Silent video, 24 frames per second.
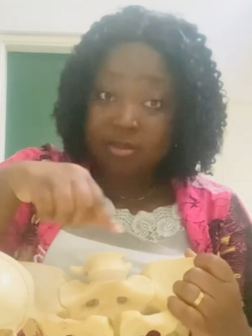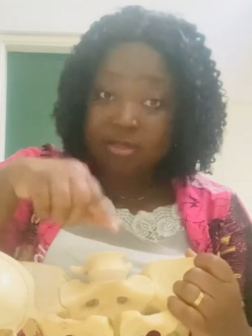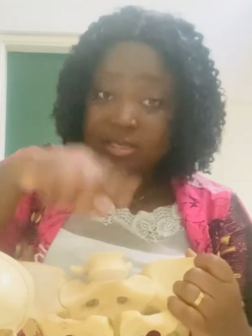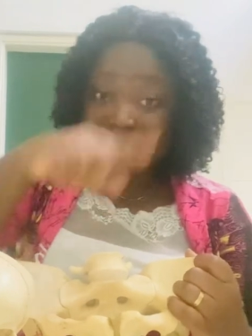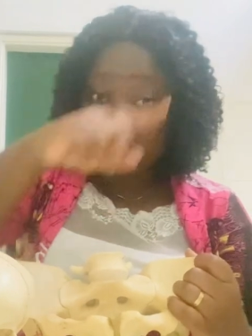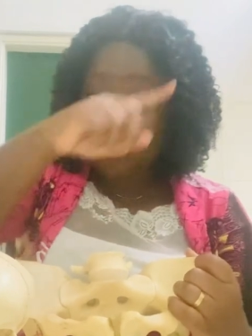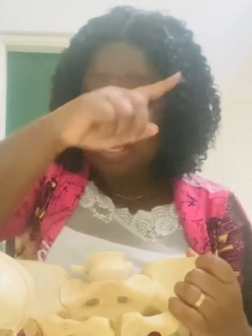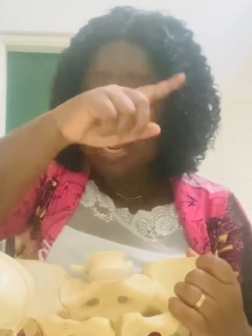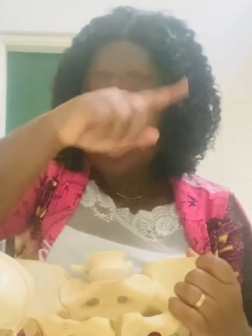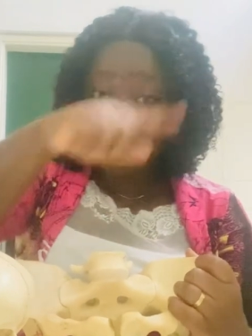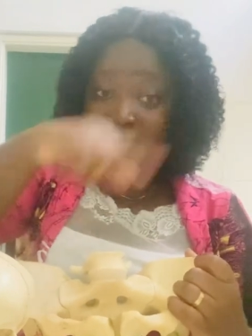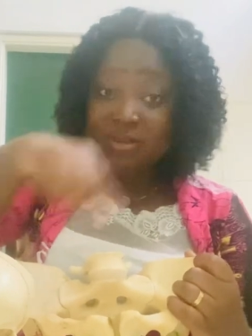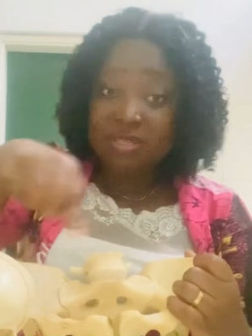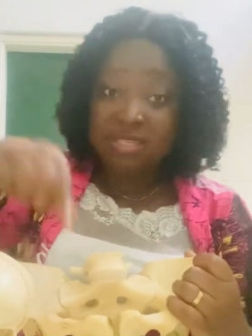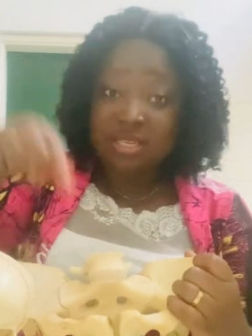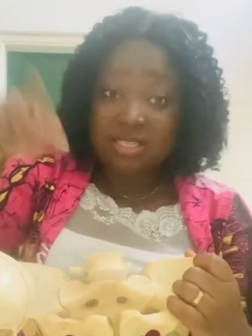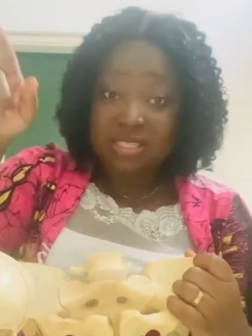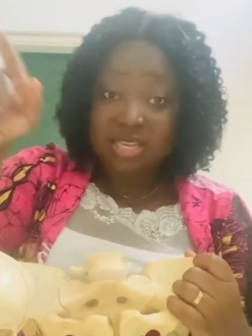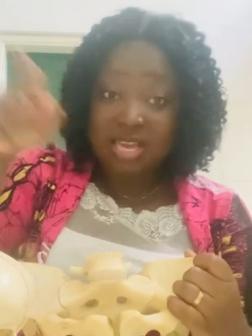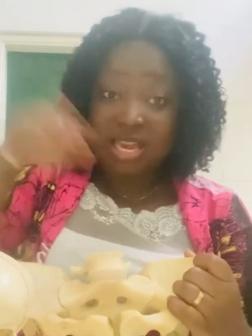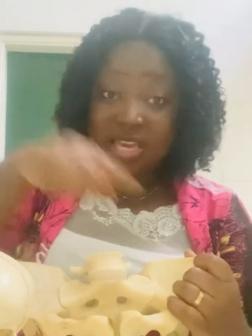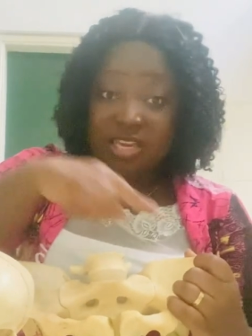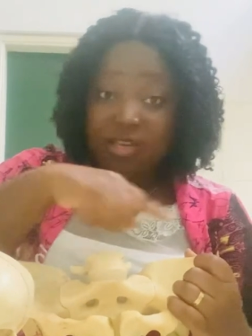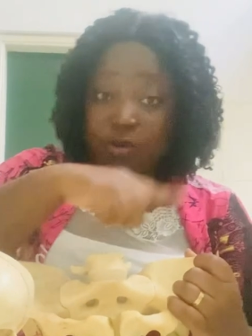the
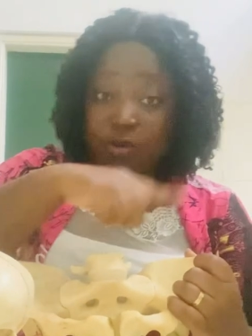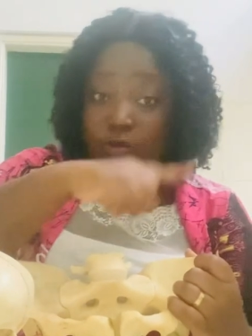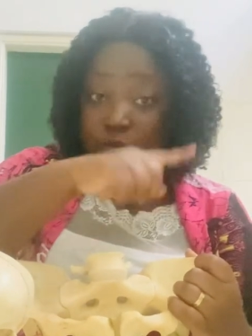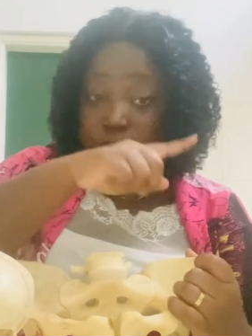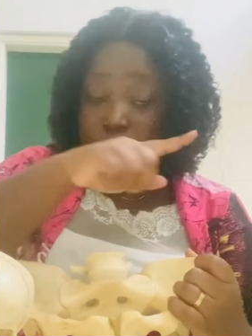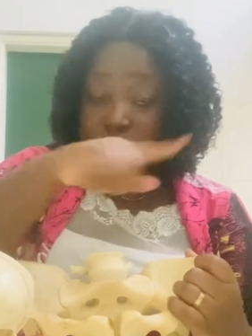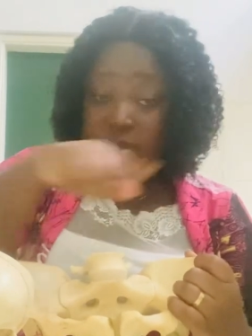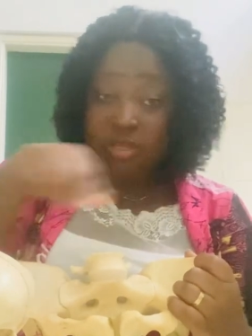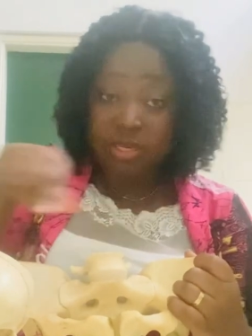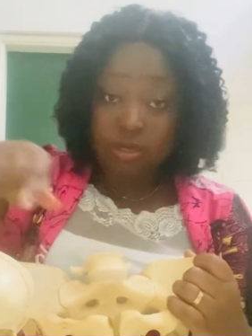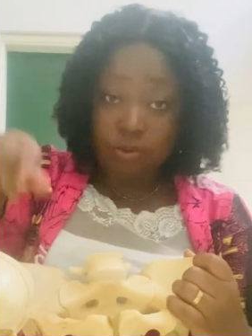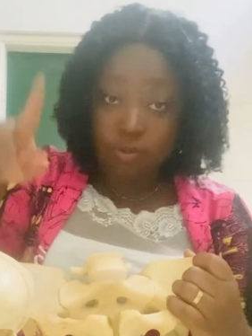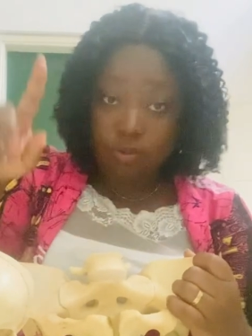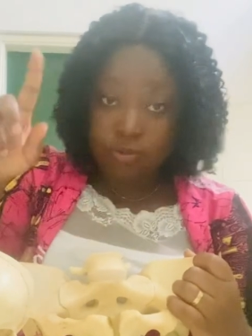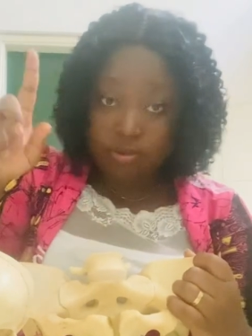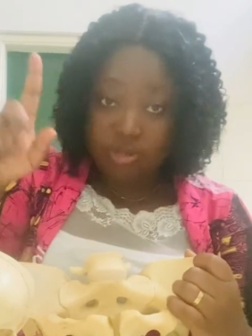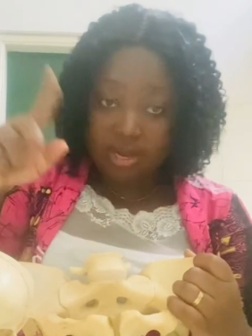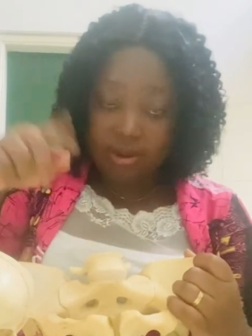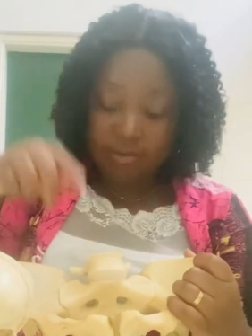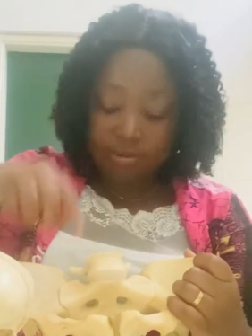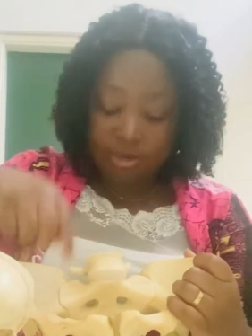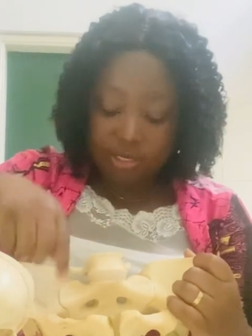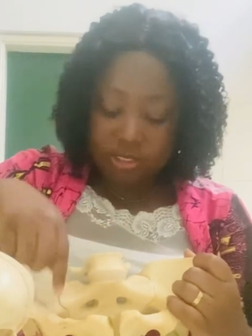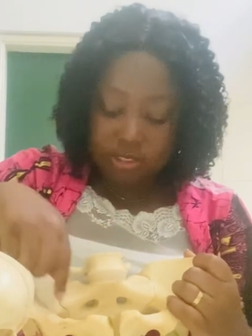diameters are equal in all
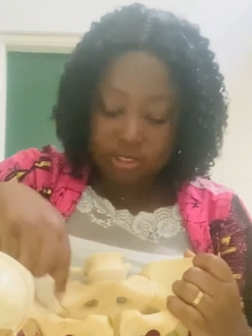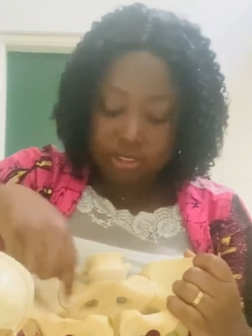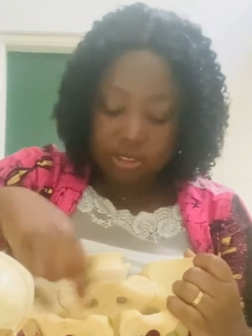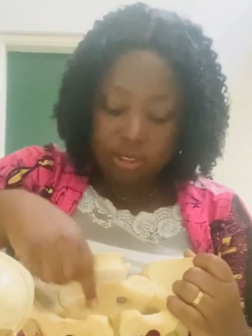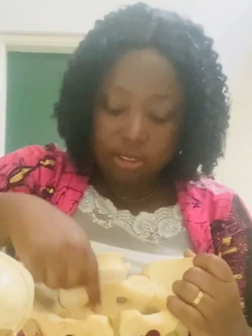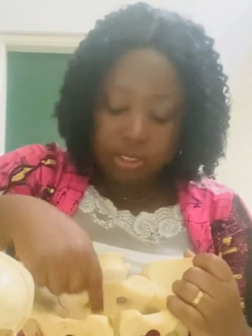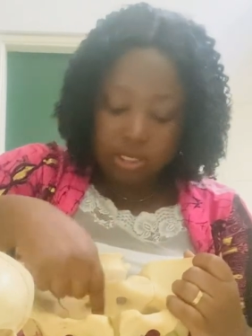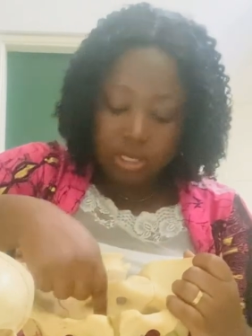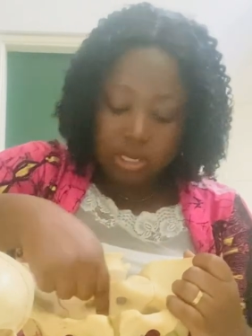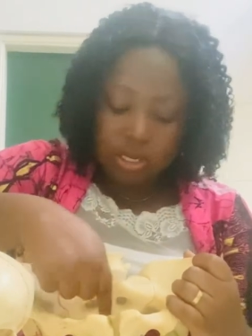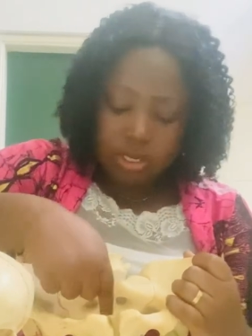direction